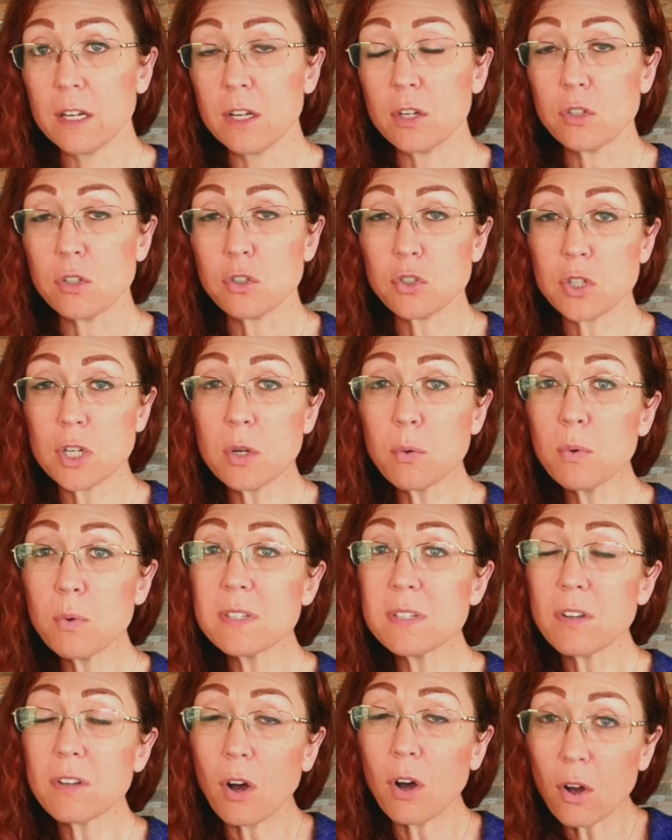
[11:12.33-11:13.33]
she
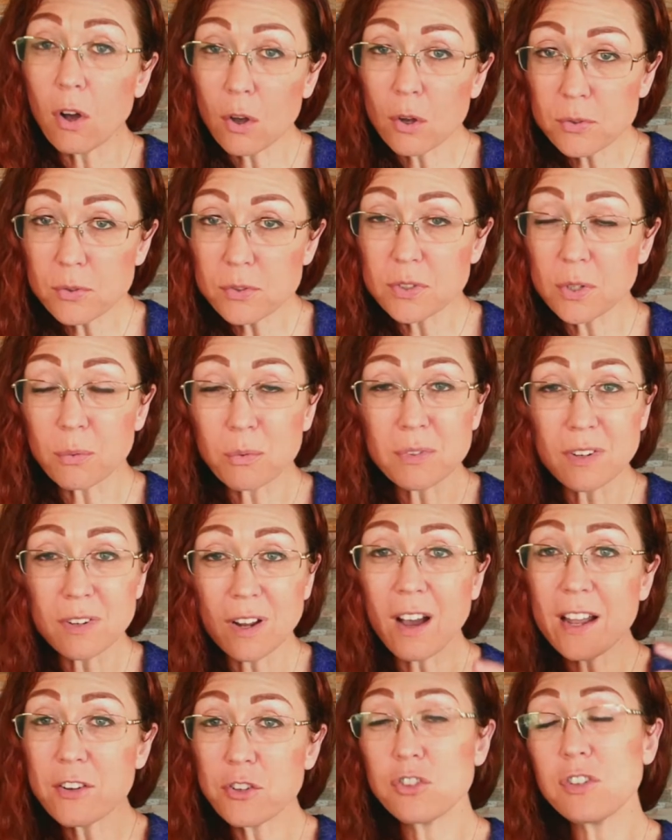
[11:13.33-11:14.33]
was also
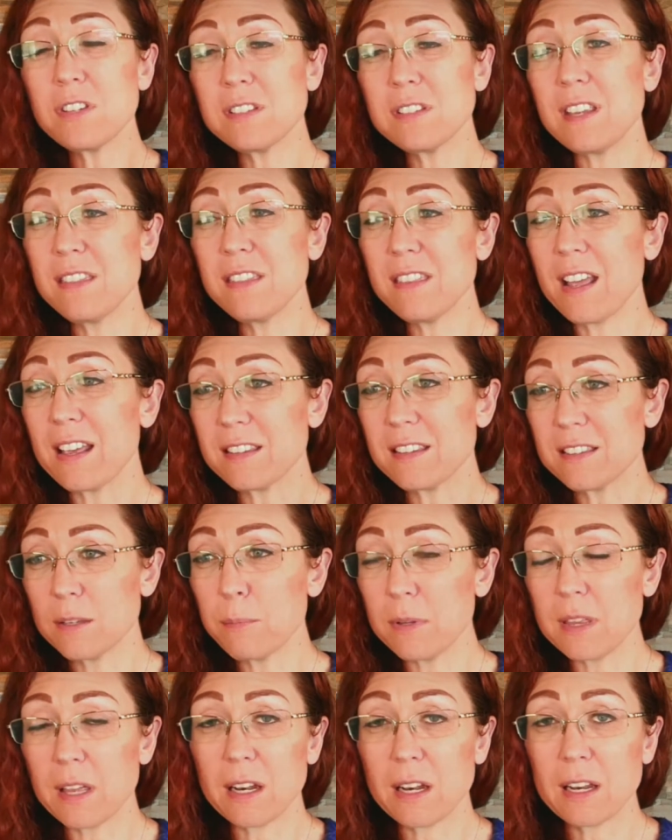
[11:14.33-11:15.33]
not just in that
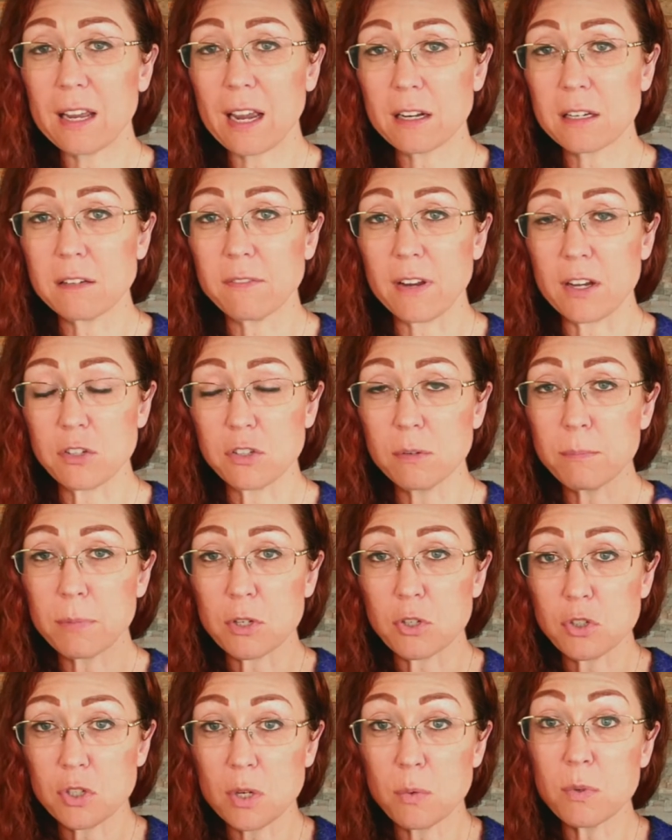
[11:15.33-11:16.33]
sympathetic activation, but
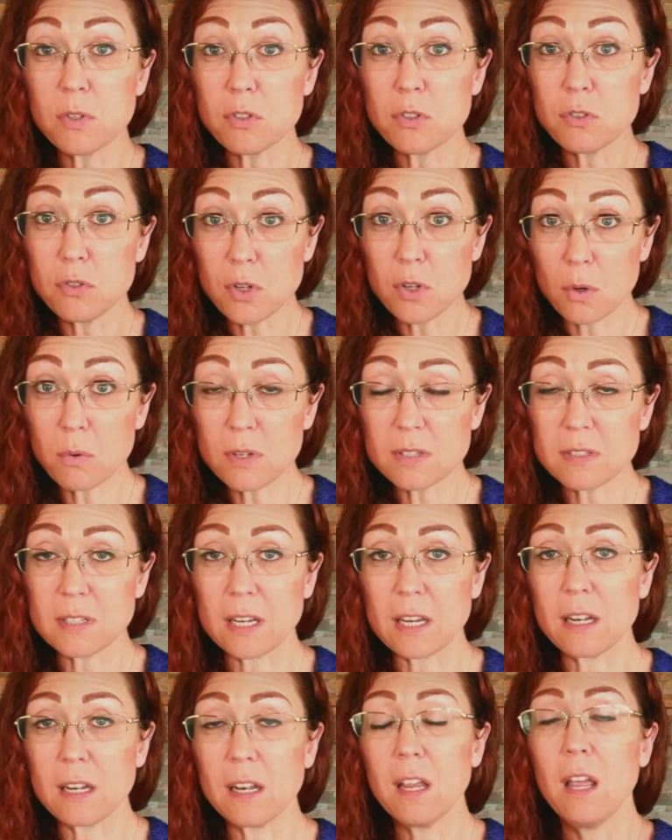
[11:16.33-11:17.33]
she was
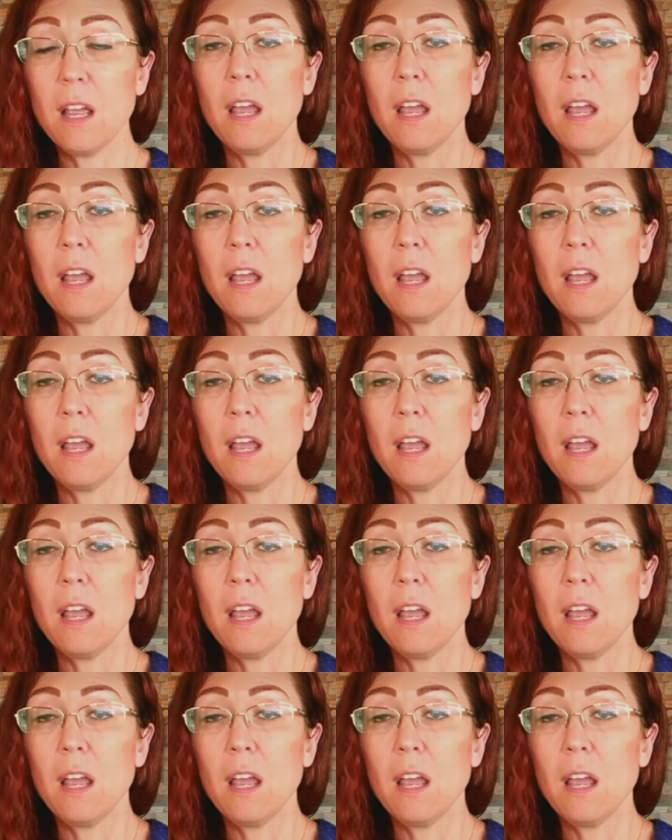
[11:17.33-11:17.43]
noticing